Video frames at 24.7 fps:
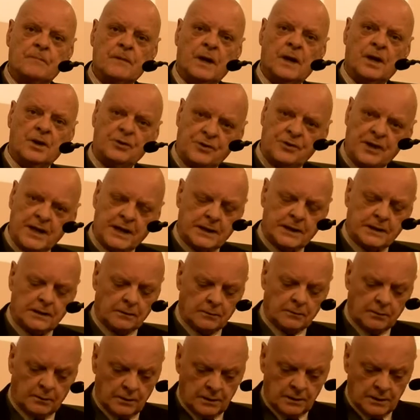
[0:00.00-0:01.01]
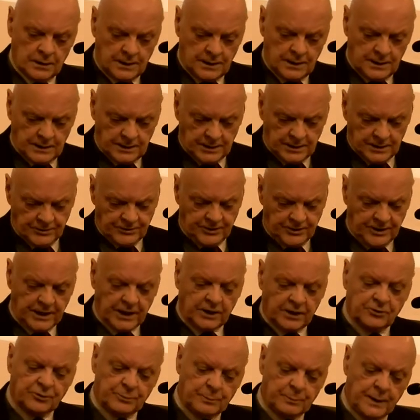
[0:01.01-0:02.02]
Ezekiel, is the
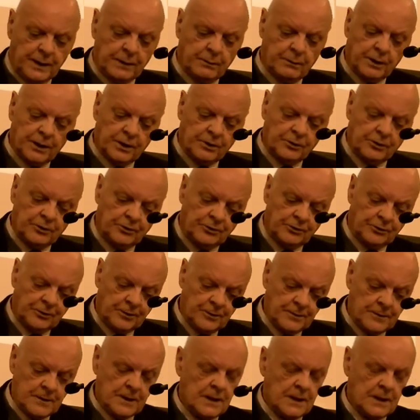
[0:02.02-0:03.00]
experience